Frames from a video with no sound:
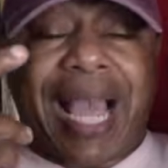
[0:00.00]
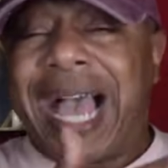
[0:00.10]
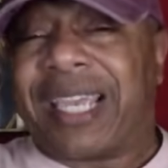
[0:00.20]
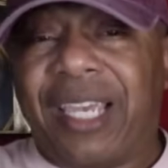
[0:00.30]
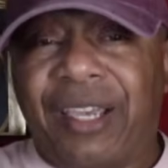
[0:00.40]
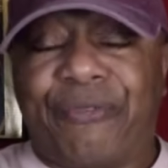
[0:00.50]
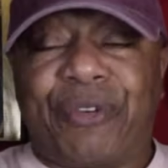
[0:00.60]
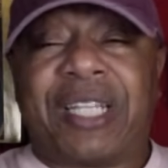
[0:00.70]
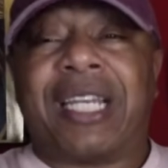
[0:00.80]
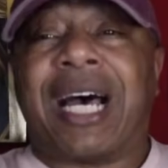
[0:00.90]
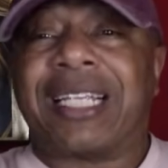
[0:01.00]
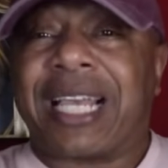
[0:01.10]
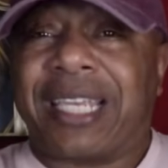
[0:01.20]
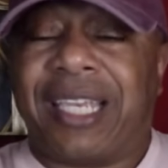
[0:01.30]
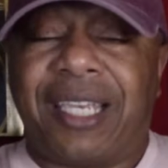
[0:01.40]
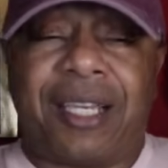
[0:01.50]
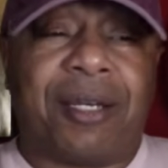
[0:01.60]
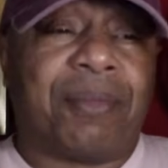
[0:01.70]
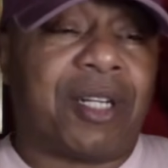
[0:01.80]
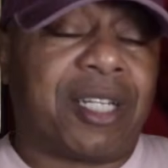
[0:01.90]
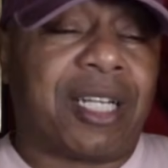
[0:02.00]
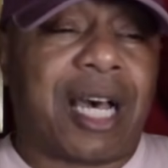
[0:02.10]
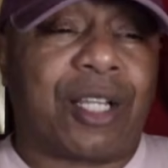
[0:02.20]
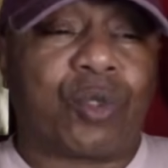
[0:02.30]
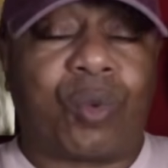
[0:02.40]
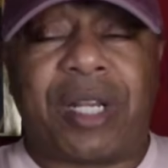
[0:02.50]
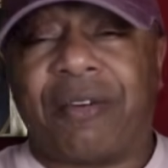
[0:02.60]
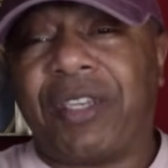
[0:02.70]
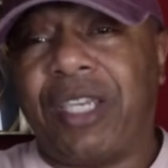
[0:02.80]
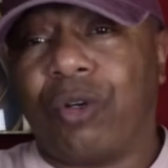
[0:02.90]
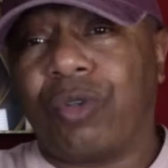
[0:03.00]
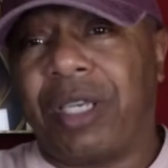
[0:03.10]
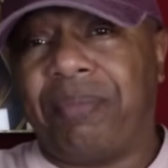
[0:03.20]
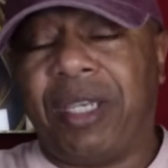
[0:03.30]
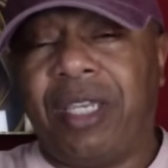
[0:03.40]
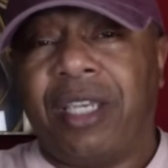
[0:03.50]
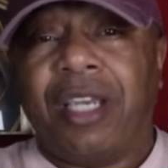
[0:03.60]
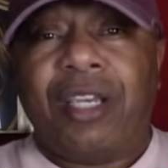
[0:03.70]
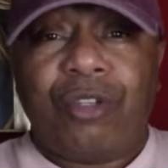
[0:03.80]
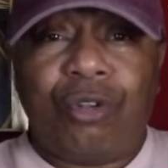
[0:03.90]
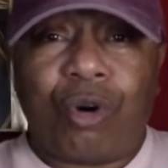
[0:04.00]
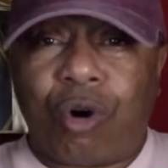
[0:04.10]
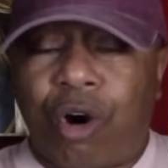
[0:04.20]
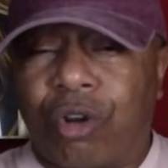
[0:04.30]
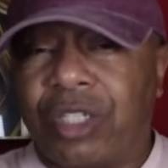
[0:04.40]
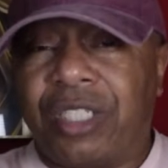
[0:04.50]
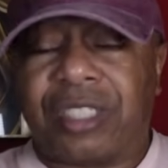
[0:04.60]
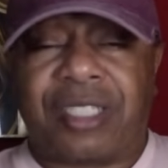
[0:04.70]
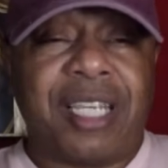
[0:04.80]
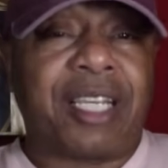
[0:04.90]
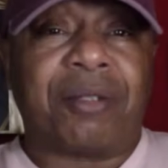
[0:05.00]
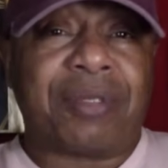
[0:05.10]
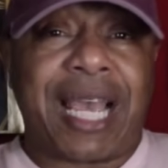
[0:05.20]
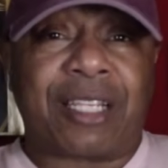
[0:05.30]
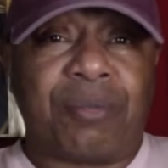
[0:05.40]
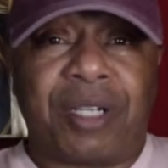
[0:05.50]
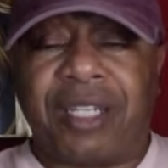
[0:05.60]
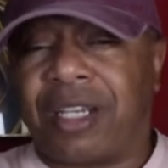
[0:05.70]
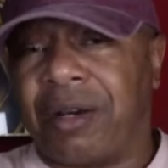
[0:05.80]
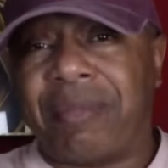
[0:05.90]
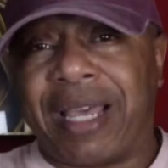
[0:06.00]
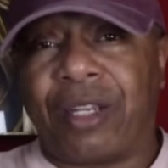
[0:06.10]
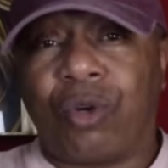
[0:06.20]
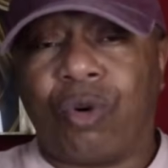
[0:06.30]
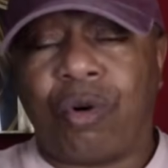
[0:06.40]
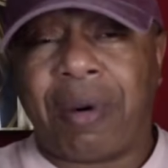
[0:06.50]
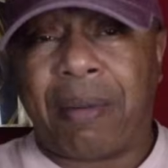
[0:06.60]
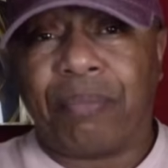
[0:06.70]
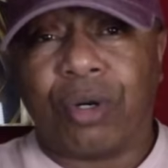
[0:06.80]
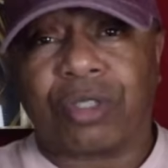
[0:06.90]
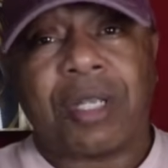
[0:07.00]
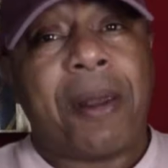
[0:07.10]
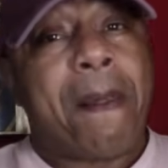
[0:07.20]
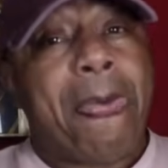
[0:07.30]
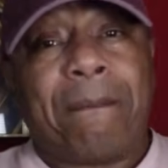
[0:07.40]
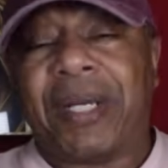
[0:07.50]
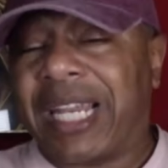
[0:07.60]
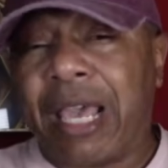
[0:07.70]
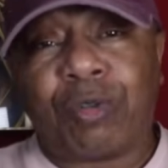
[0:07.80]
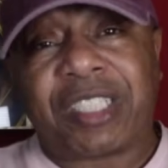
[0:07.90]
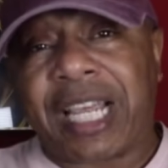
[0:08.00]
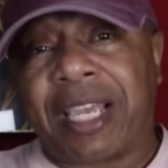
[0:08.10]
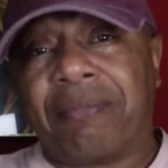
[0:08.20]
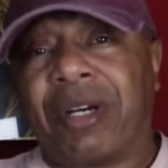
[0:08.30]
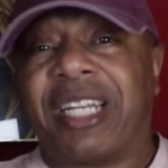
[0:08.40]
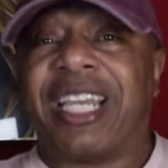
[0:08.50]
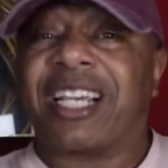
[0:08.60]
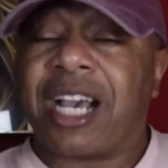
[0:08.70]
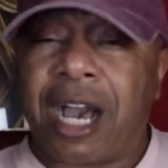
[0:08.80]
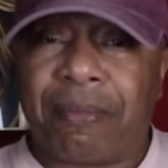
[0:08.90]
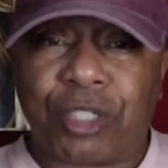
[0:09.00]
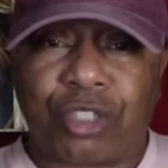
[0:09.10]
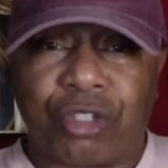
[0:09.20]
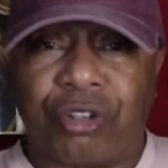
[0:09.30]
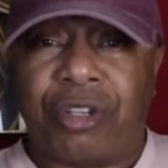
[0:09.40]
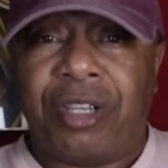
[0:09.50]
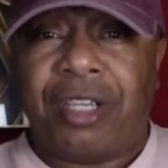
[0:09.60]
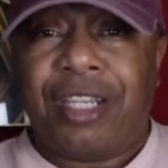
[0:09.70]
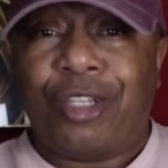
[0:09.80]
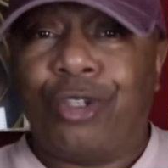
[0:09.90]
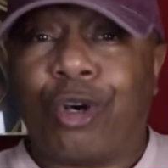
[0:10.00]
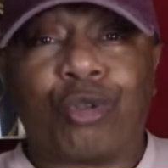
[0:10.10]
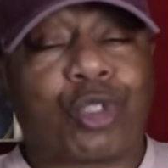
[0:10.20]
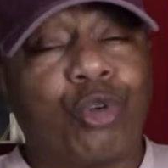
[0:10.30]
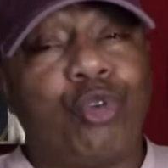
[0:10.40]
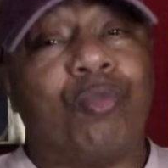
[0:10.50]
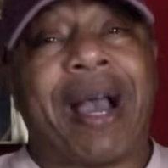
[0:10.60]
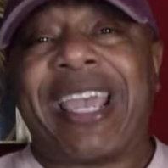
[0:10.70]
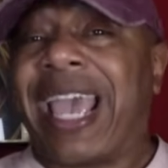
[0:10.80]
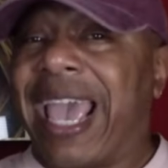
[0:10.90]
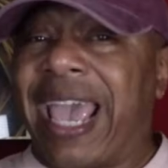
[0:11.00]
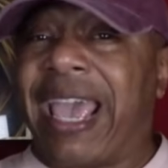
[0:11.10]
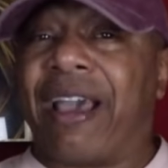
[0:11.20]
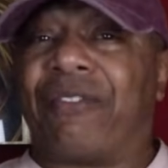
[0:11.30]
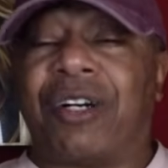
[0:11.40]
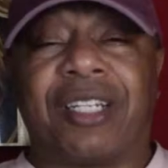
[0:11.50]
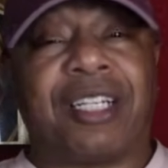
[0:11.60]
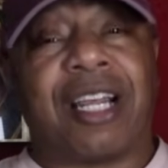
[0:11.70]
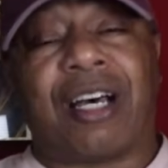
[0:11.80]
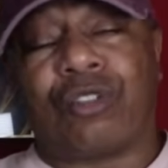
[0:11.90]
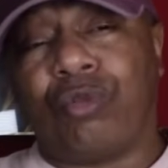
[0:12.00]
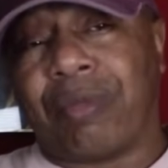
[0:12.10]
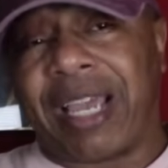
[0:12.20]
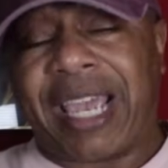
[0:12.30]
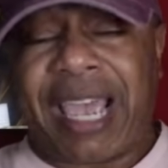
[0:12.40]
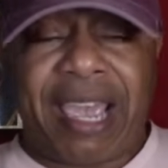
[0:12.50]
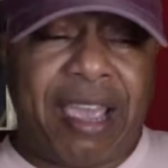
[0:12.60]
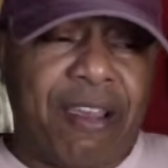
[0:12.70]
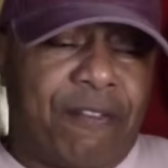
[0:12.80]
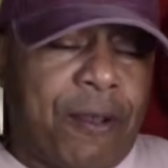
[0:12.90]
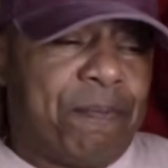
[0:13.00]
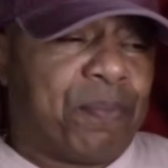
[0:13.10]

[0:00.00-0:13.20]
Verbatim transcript: I give him $50, I give him $100 or whatever, he going to give me you know, all of this income tax money to come back to go on my books. But they was taking money in commissary, you know, so you might have a $100, you might have